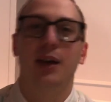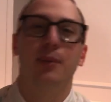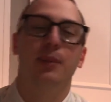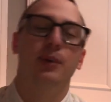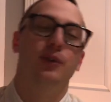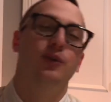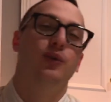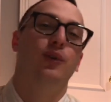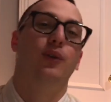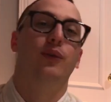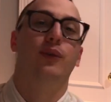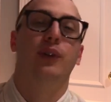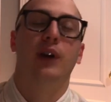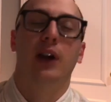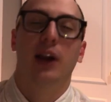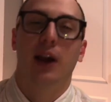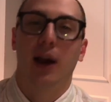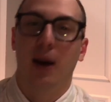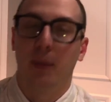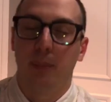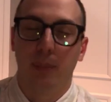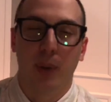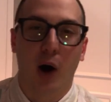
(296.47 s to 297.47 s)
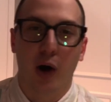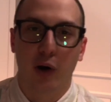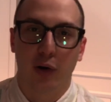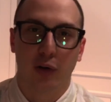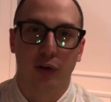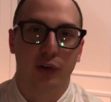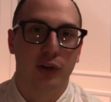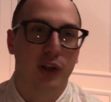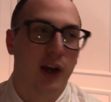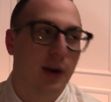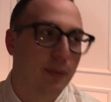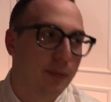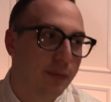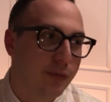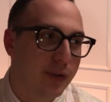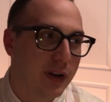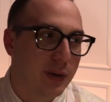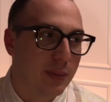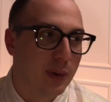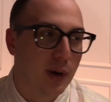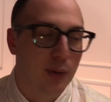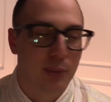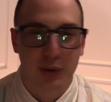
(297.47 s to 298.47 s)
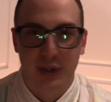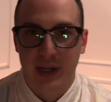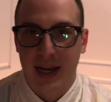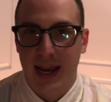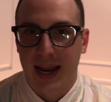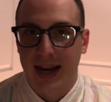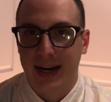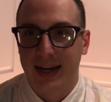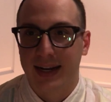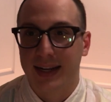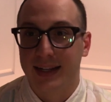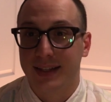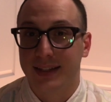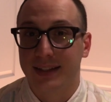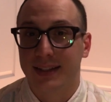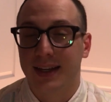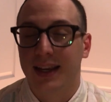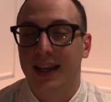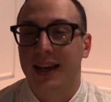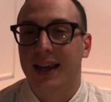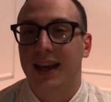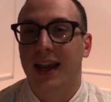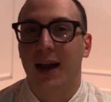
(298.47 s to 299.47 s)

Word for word: but sort of a bottled up female protagonist.